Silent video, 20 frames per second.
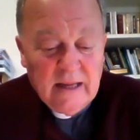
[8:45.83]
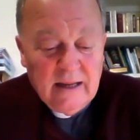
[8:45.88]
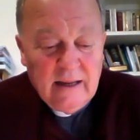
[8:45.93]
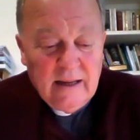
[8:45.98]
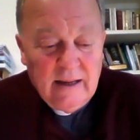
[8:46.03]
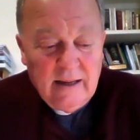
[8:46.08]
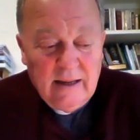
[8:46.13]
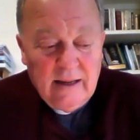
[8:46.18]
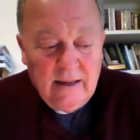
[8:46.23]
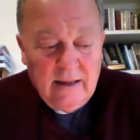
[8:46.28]

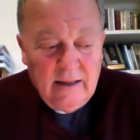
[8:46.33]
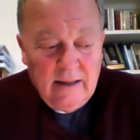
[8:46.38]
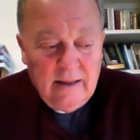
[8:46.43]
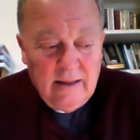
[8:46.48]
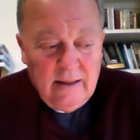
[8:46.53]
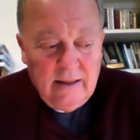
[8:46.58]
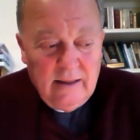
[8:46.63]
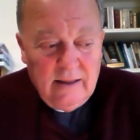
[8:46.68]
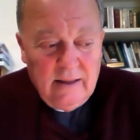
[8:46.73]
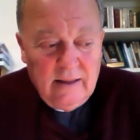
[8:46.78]

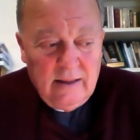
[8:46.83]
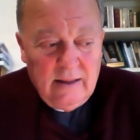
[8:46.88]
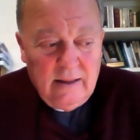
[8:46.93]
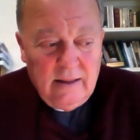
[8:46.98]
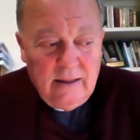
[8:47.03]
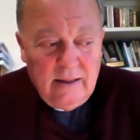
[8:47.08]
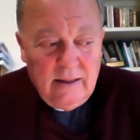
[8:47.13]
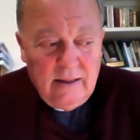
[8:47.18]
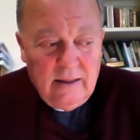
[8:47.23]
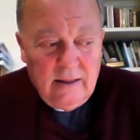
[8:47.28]

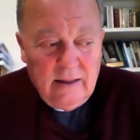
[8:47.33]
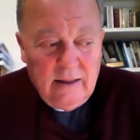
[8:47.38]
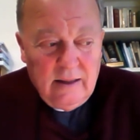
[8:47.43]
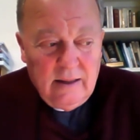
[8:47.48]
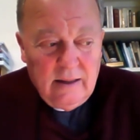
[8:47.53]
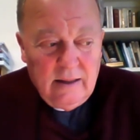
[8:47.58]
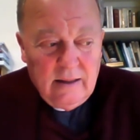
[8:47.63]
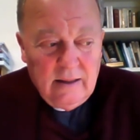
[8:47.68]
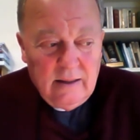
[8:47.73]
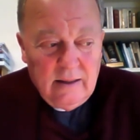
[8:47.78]

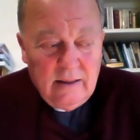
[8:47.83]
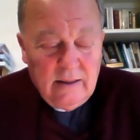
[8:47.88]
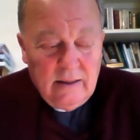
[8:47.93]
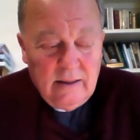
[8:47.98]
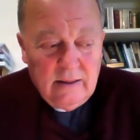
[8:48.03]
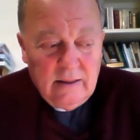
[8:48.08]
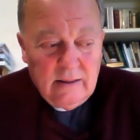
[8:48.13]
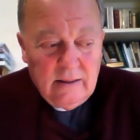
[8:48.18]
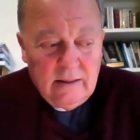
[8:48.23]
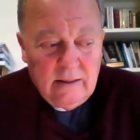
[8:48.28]

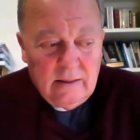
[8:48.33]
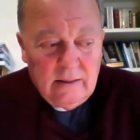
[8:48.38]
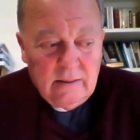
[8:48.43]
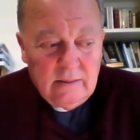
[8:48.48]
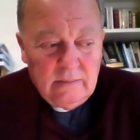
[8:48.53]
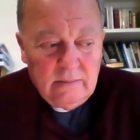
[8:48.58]
(no one is talking)